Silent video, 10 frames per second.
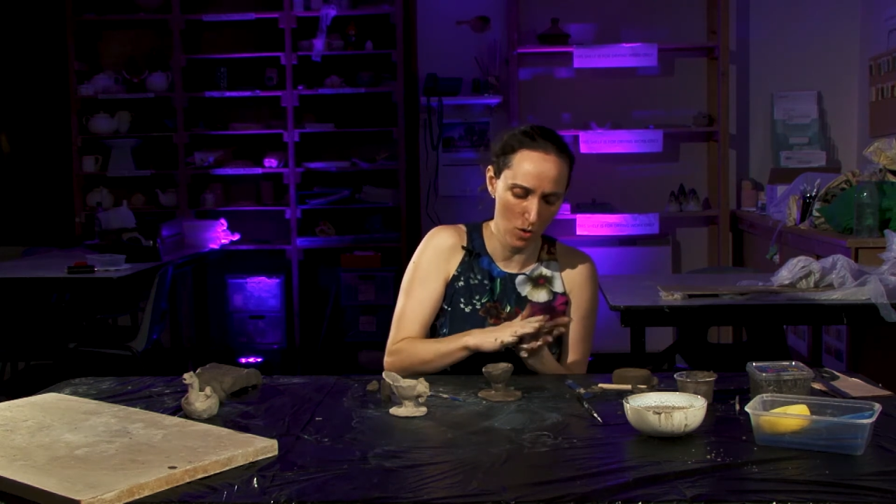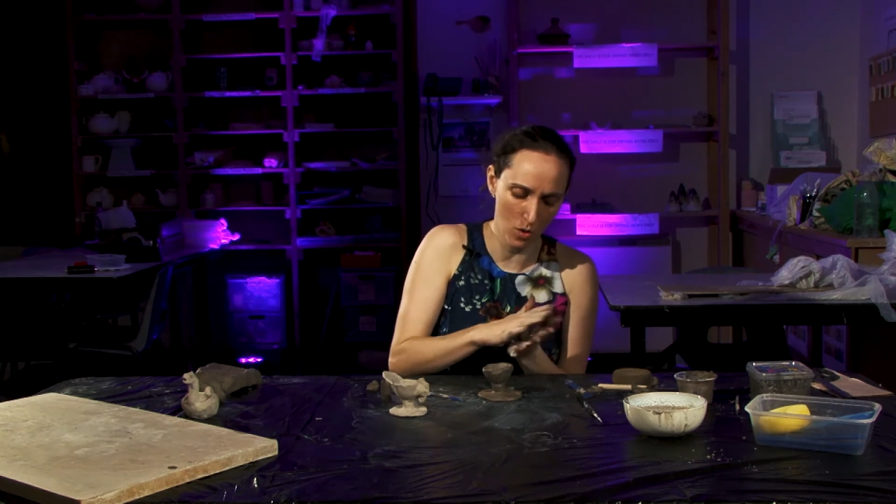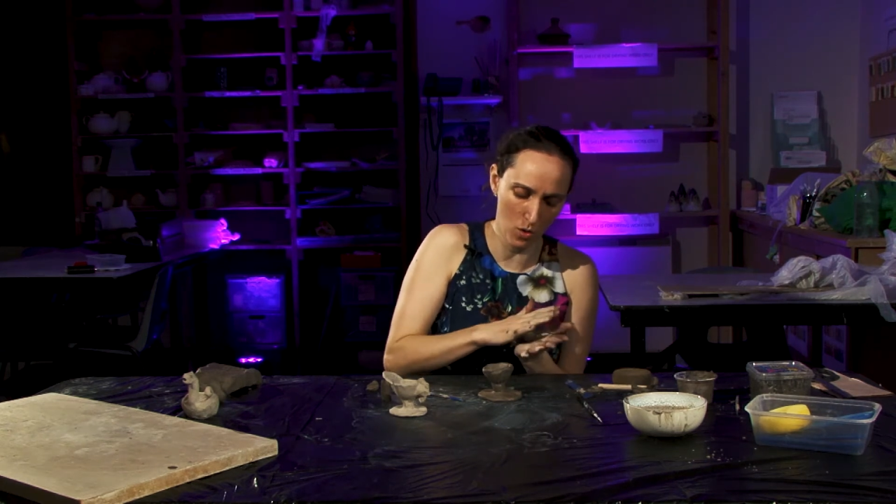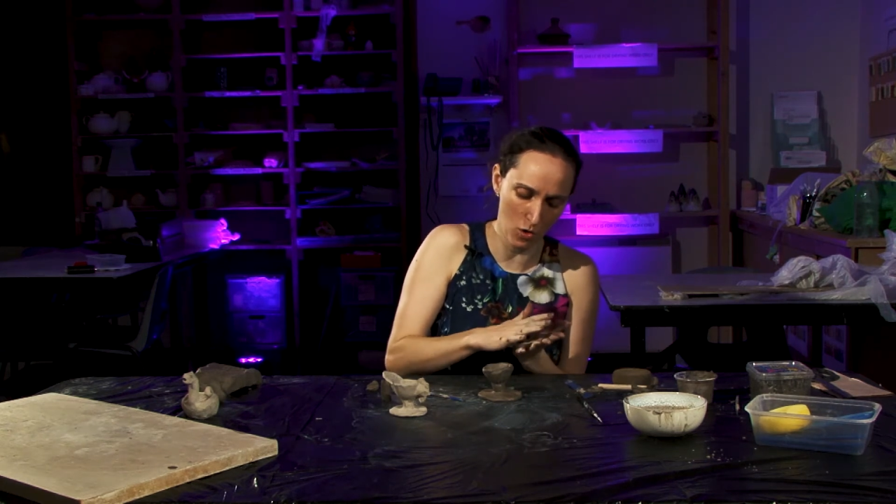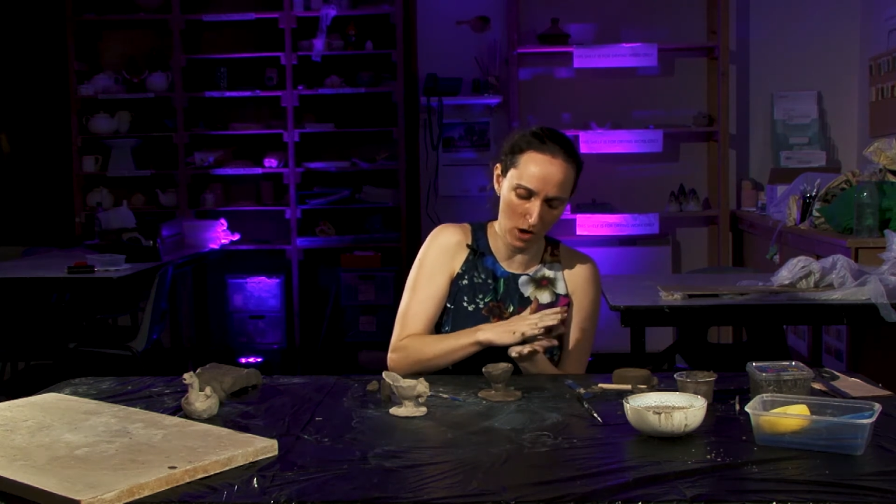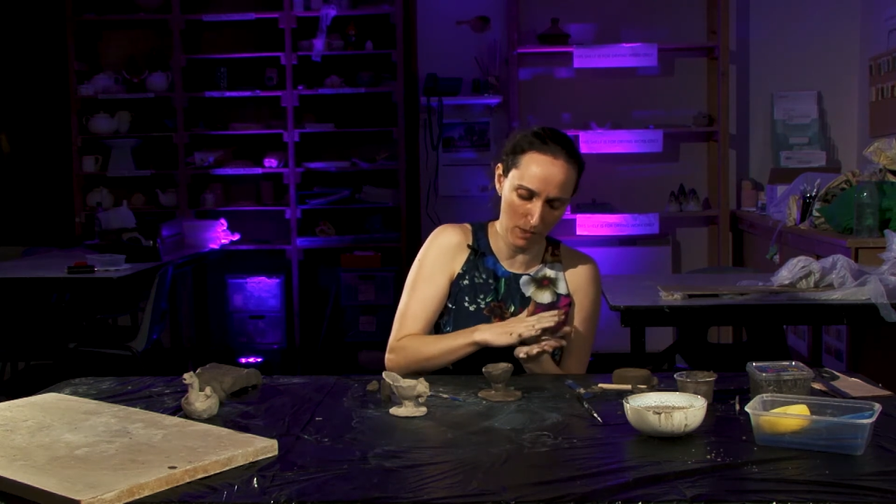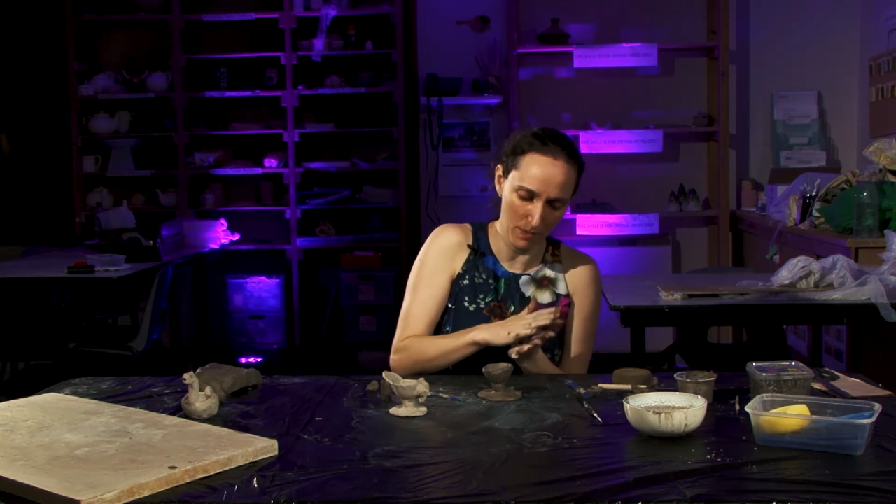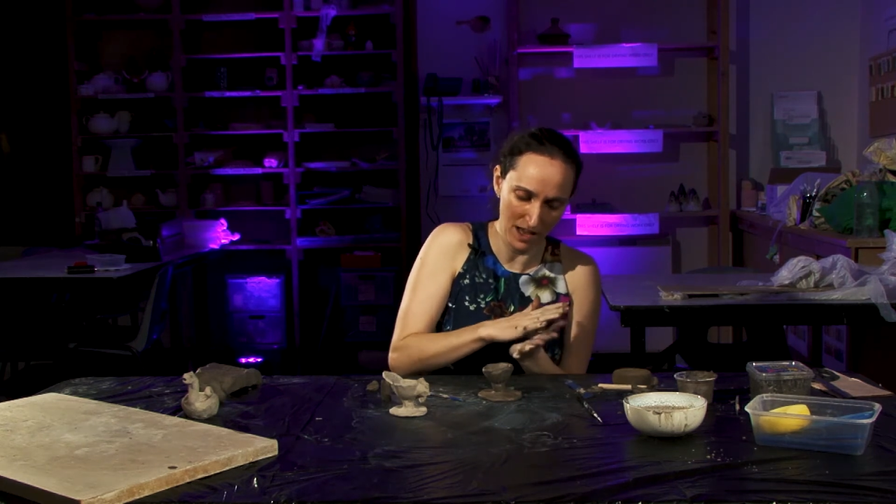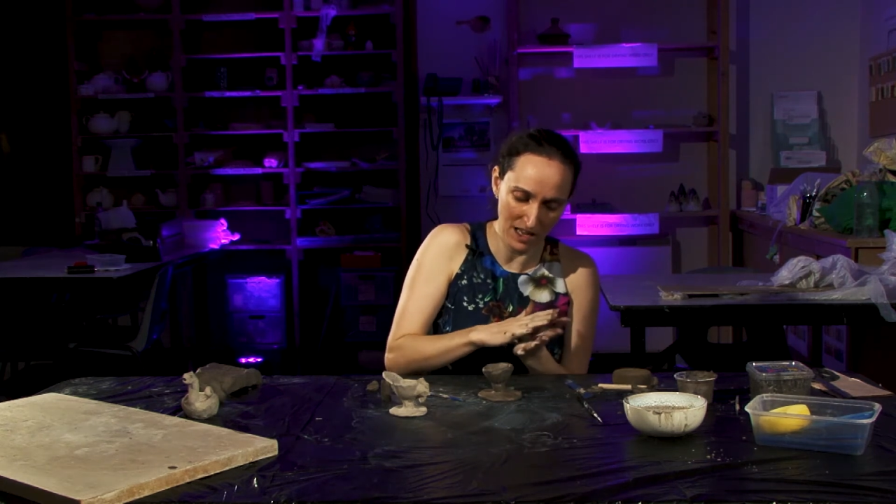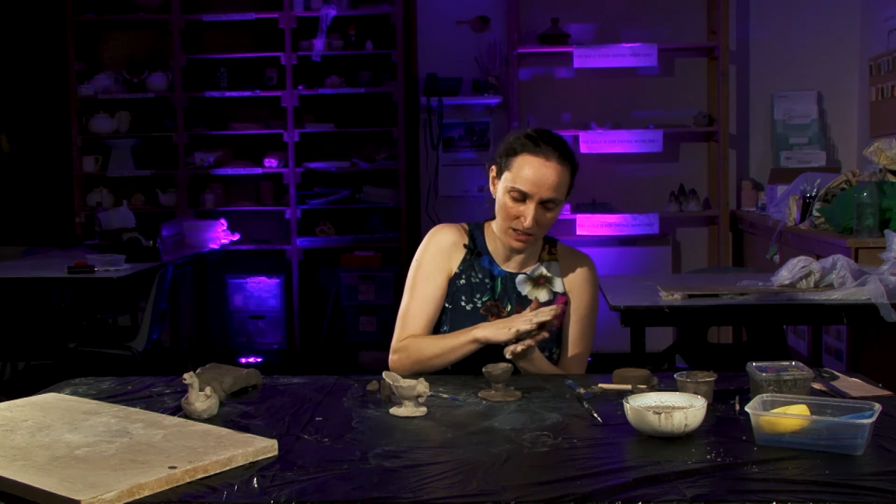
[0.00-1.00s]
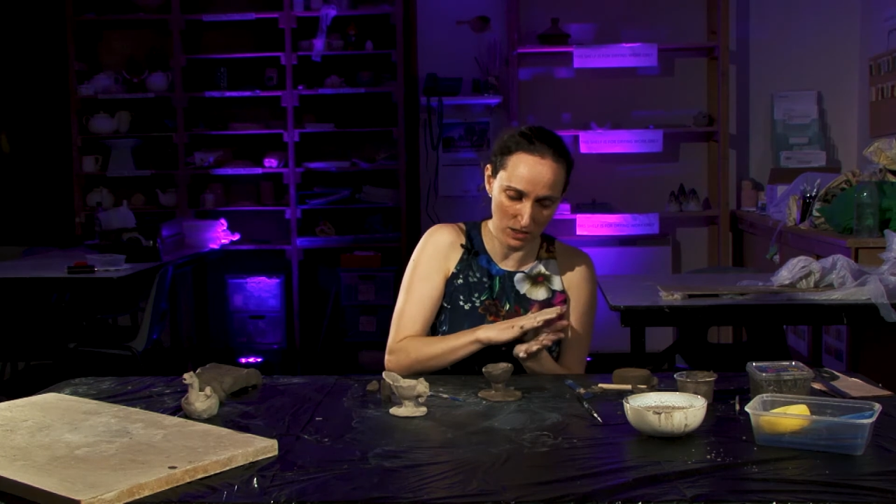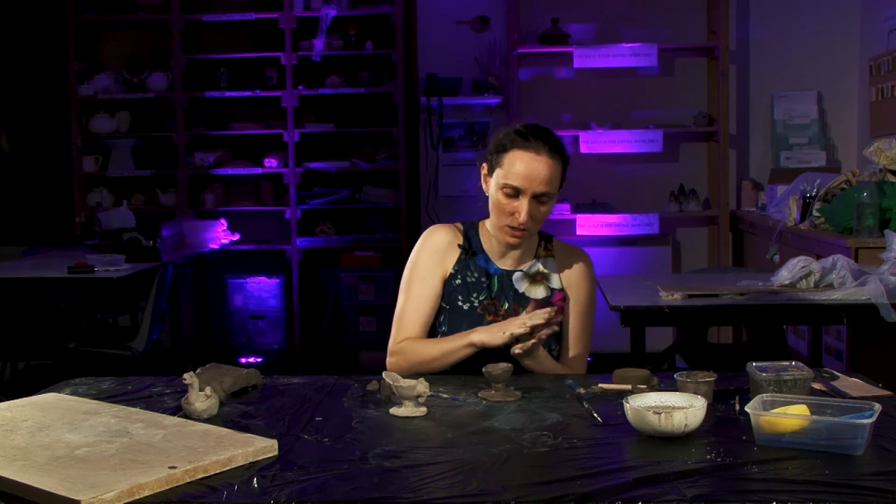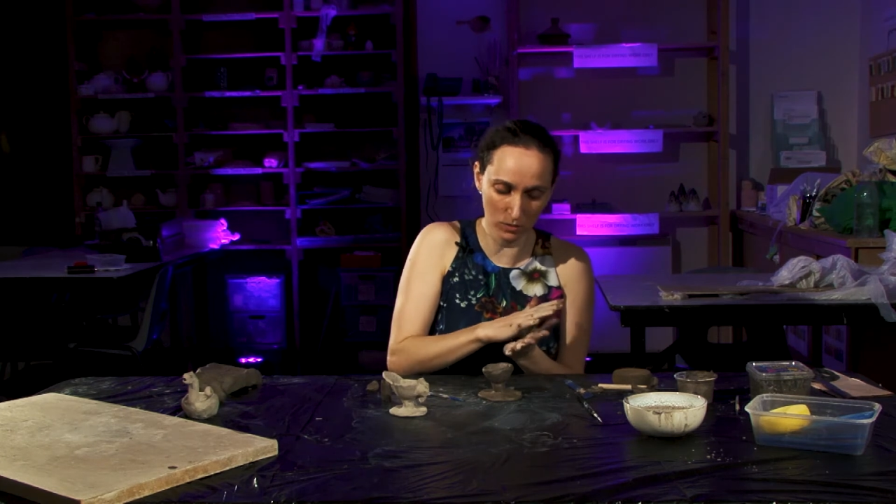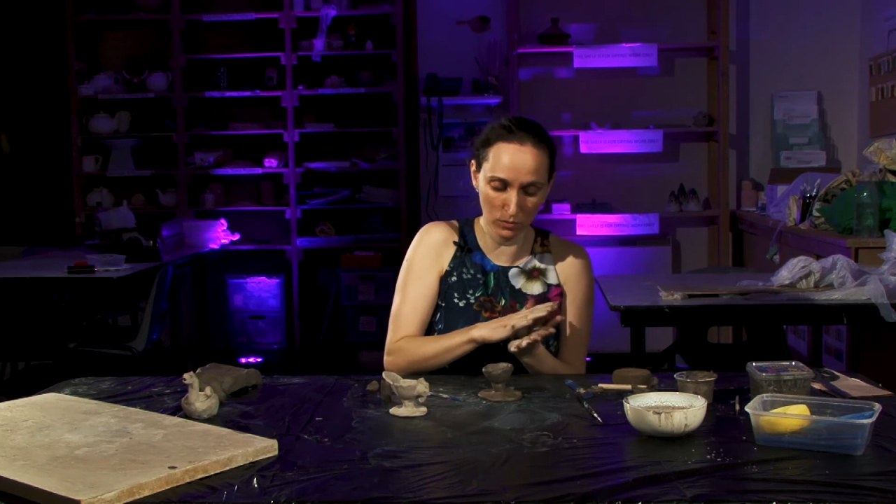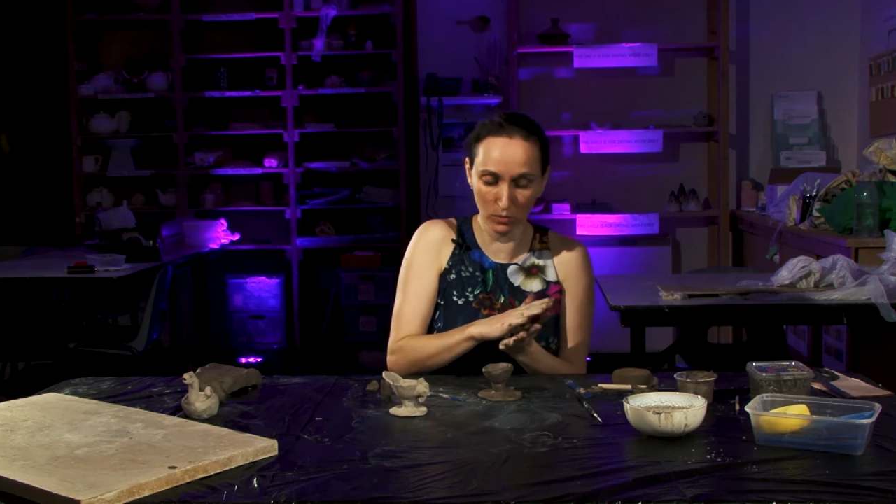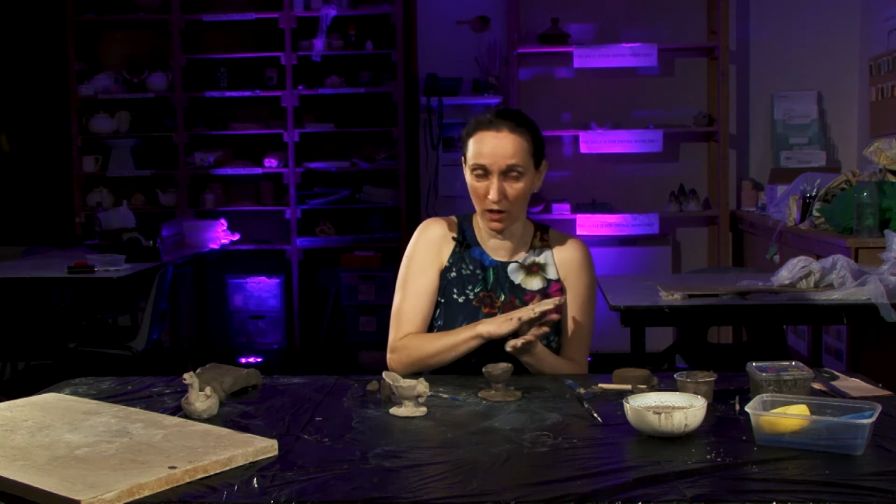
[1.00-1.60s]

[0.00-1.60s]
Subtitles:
or a pencil,